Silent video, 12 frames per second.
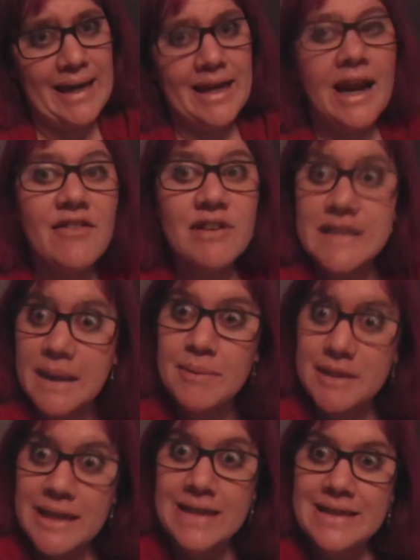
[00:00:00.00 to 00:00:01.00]
And every time
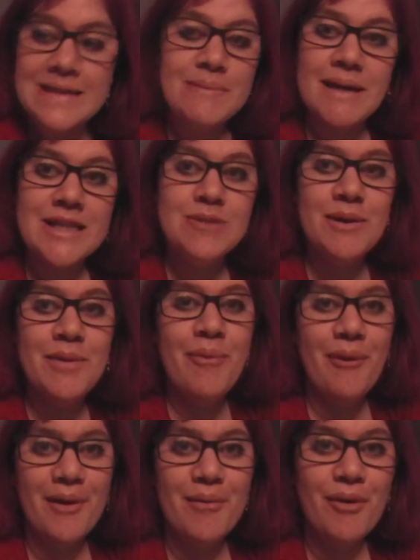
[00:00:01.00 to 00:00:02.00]
it does, it makes me
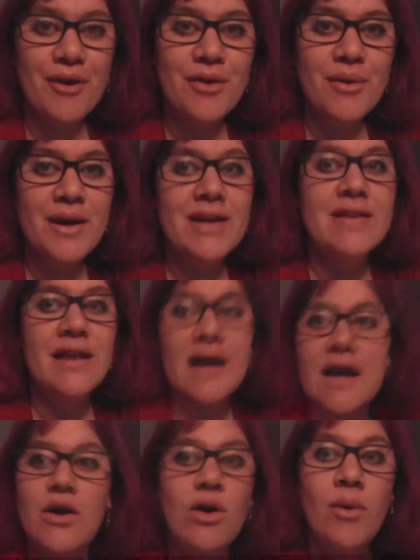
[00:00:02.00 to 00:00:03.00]
more and more annoyed. And then
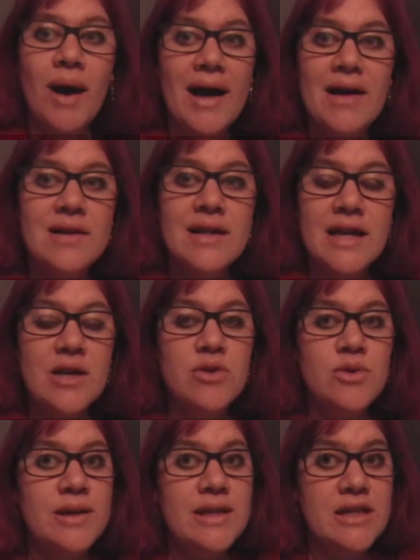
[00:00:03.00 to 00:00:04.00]
I go a while and I don't
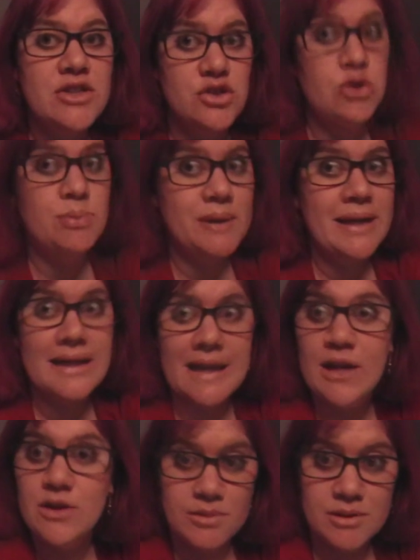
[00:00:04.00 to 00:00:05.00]
do anything stupid and then I
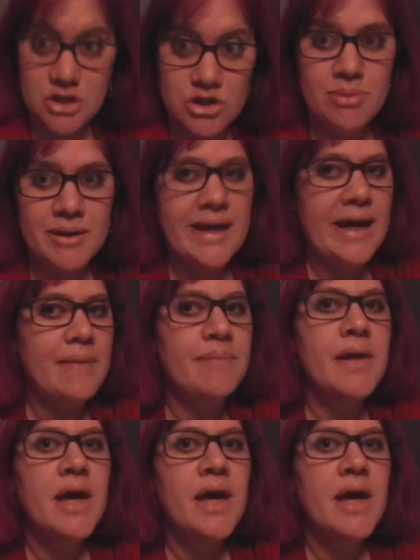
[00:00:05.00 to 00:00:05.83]
do something stupid again.